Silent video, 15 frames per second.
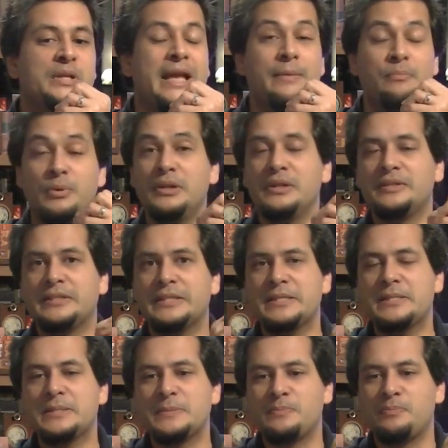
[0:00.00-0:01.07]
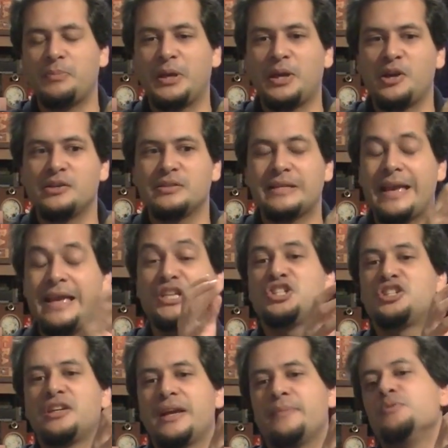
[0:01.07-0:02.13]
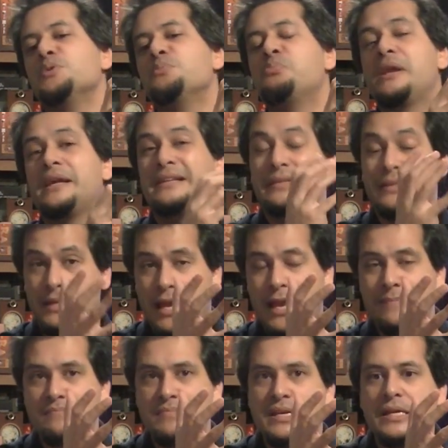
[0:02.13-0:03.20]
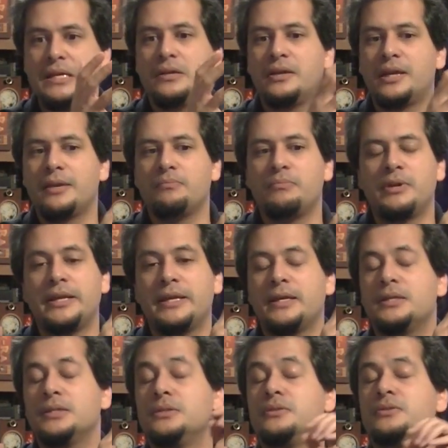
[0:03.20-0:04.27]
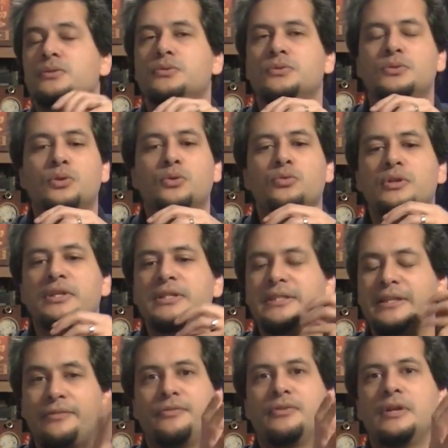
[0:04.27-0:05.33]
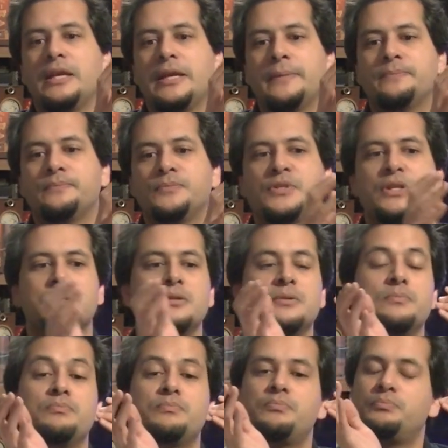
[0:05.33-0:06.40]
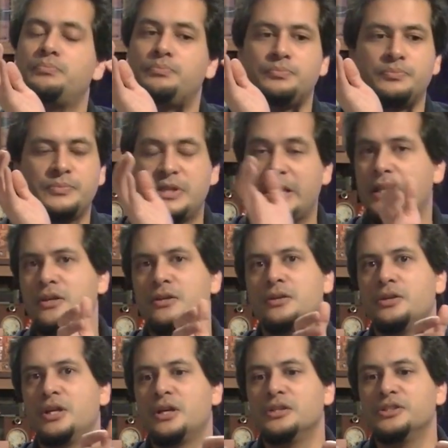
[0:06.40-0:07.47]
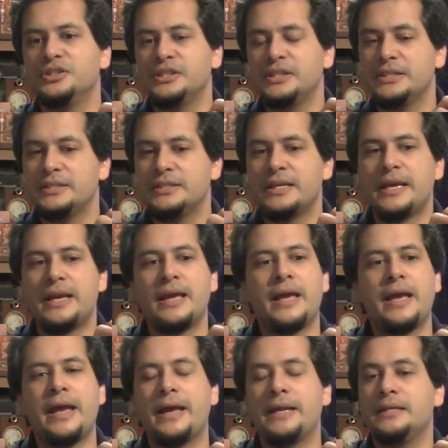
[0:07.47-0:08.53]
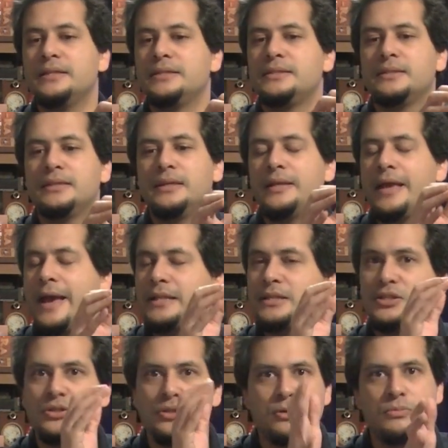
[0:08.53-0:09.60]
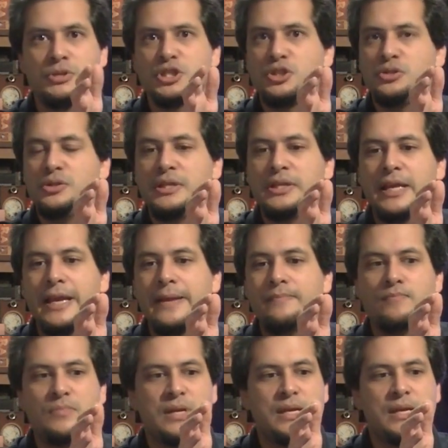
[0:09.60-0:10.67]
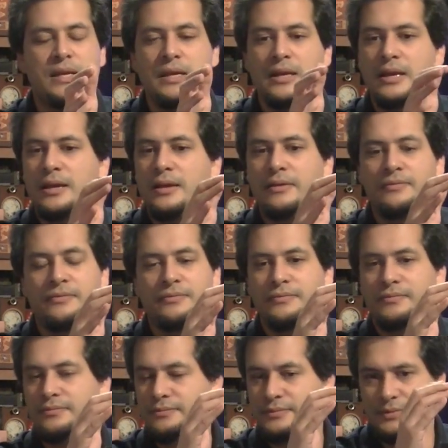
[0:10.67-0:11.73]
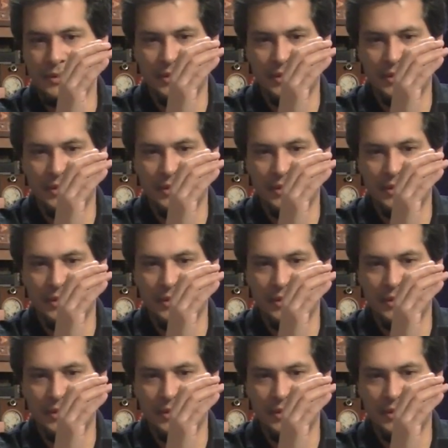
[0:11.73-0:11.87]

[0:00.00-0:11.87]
abilities, because each time you play the game you can play it totally differently. So you take another continent and it adds so much to the game if